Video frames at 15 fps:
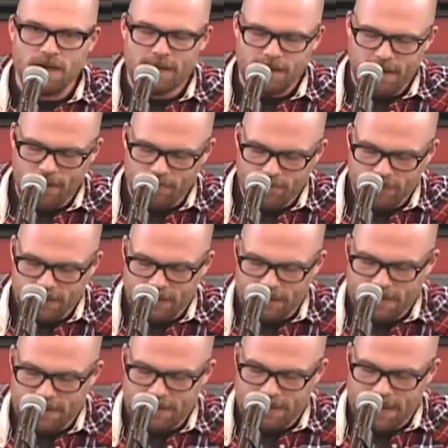carefully
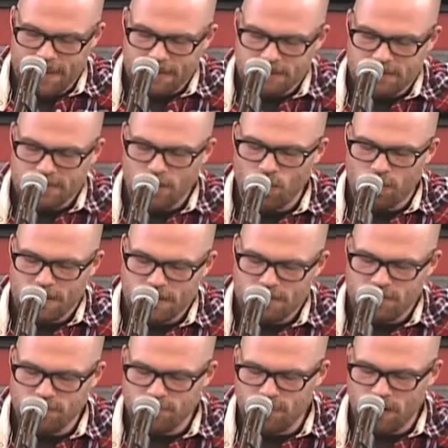condensed,
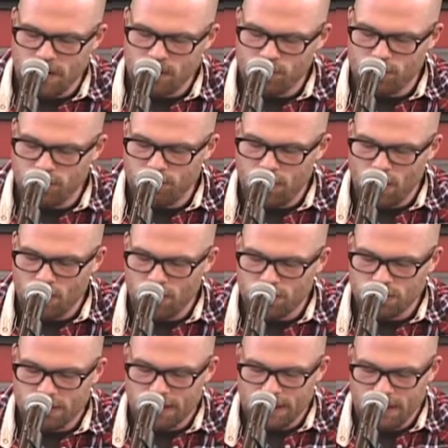cohesive volume of
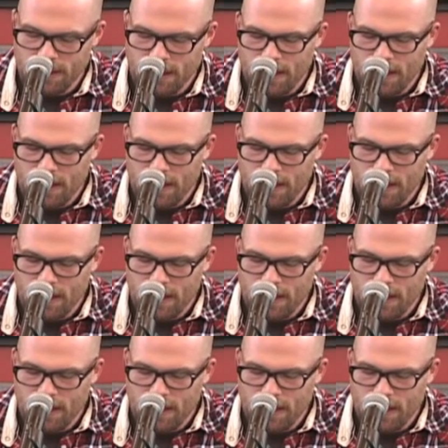poetry.